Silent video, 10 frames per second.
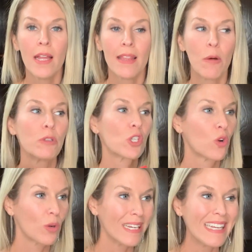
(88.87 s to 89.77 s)
that was
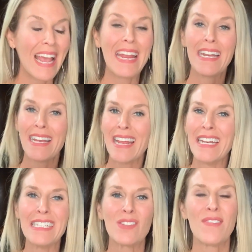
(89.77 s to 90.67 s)
created
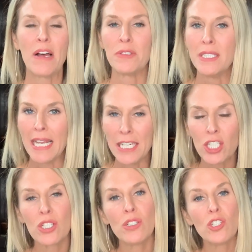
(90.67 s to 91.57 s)
and is
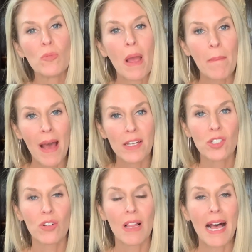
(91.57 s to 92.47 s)
foundational to my
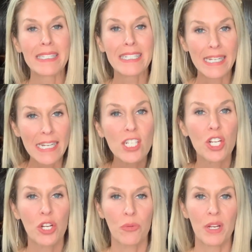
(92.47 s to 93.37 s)
MasterClass
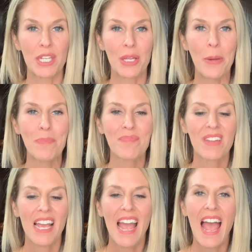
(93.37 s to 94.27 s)
teaching curriculum.
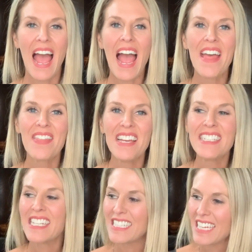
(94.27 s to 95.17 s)
And then
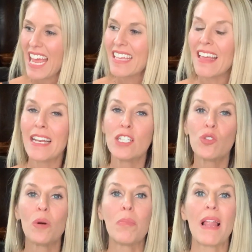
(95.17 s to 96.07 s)
to take that
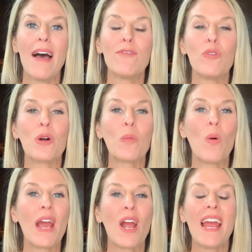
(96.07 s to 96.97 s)
into a platform
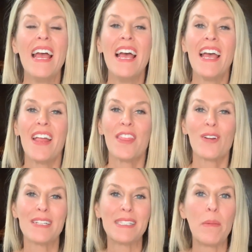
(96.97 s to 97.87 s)
where
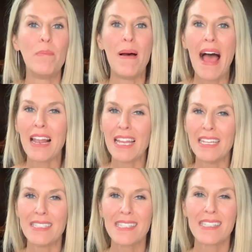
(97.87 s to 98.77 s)
there is a
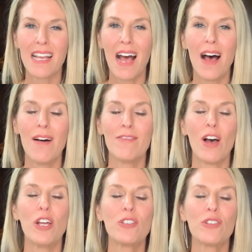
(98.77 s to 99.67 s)
balance of
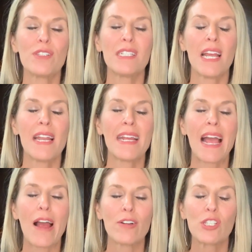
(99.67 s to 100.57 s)
understanding
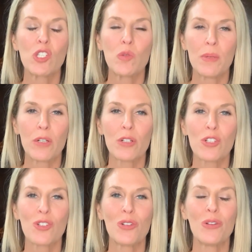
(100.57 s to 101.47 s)
our
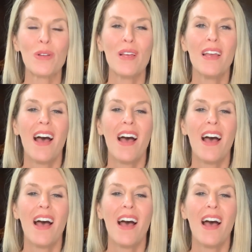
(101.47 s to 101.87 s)
spiritual